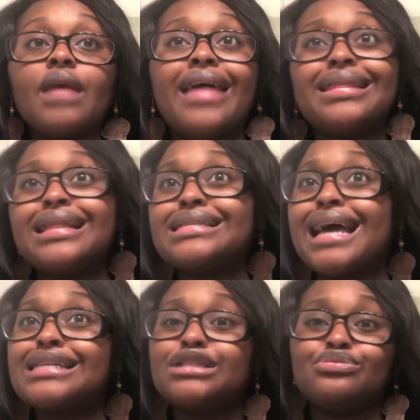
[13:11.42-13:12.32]
I think that's
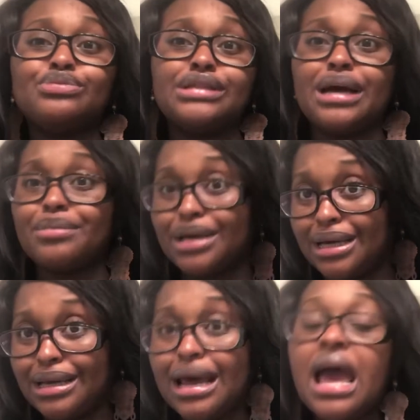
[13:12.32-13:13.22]
actually damn
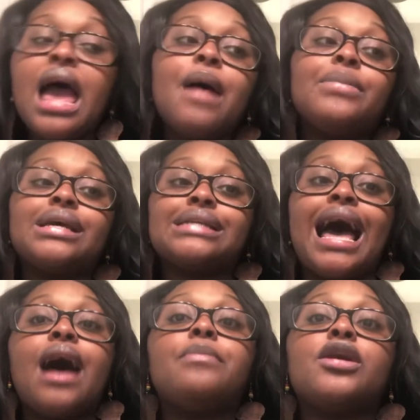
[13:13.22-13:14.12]
good because
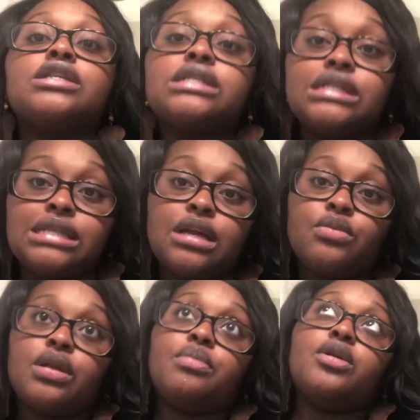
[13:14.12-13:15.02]
I personally didn't
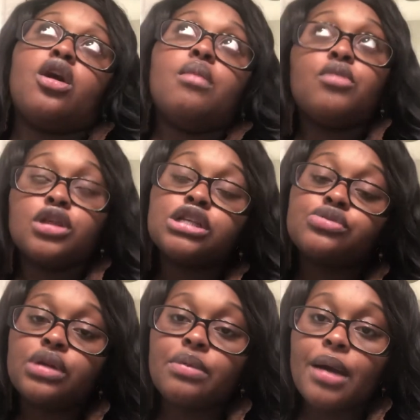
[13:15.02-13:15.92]
want to put on more than
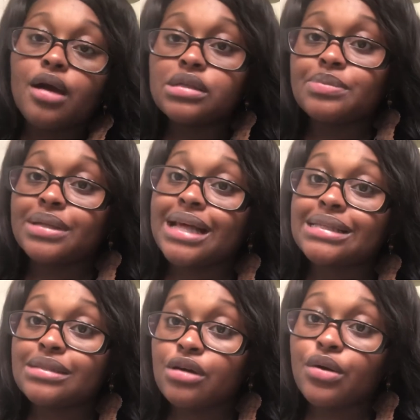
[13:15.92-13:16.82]
20 pounds, but
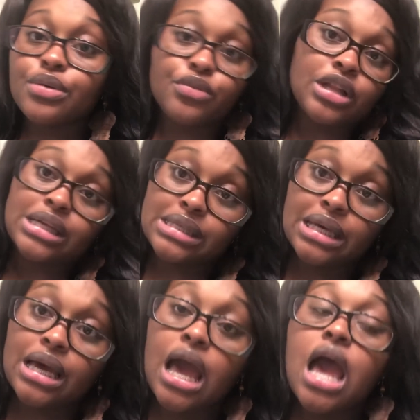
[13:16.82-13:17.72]
that's so
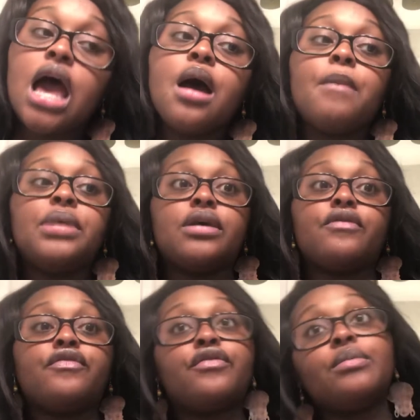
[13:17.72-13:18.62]
unrealistic.
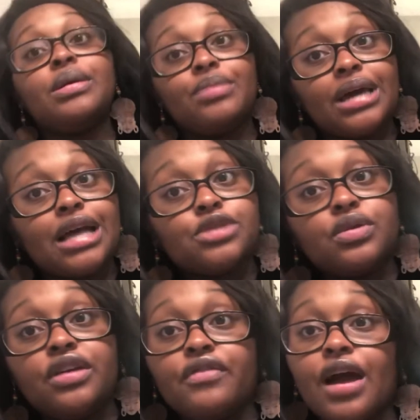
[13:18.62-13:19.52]
But for me being at
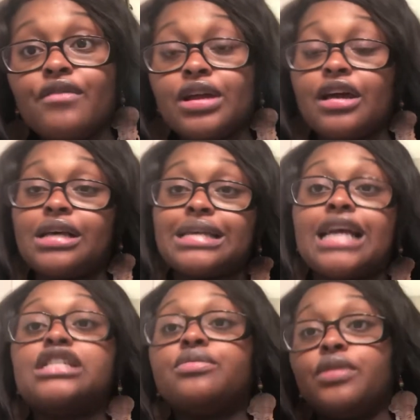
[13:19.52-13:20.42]
25 right now, it's
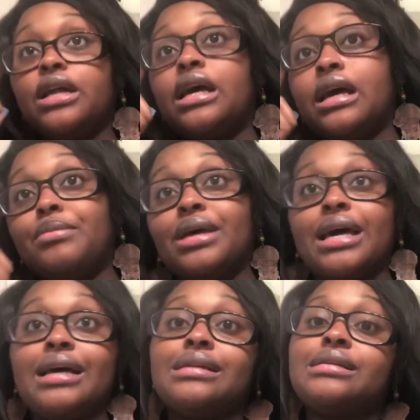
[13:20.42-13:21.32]
actually pretty good
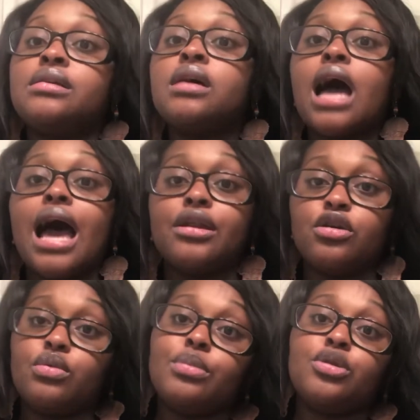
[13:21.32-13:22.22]
because I
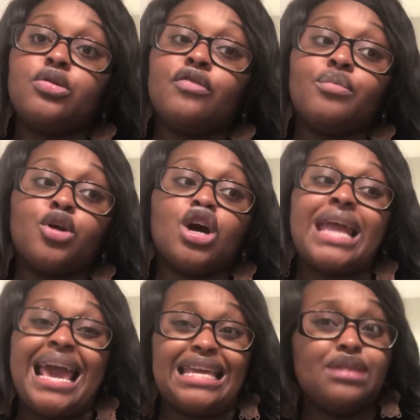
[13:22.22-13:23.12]
know women who've put
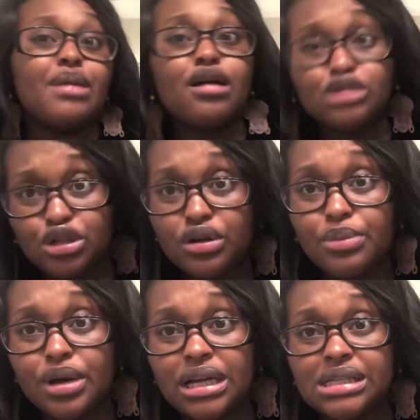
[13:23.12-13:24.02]
on 80 pounds during
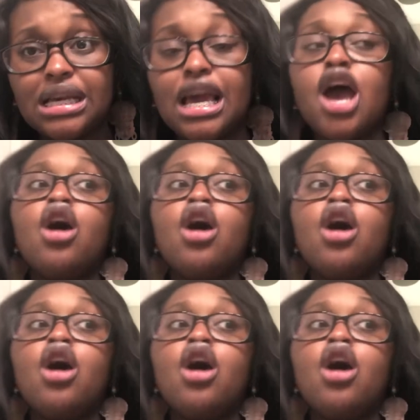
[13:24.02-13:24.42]
a pregnancy,